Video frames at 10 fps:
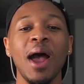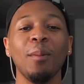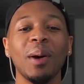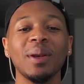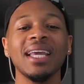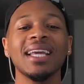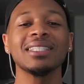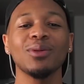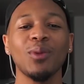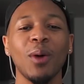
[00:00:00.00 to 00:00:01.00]
Monique
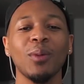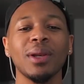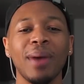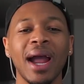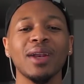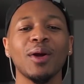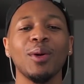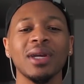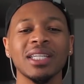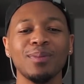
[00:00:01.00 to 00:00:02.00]
one with the binder
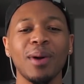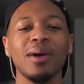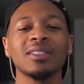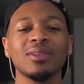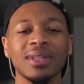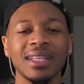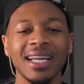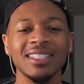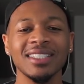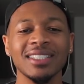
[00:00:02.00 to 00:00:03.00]
who exposed the
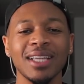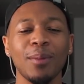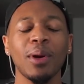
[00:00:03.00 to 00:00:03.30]
relationship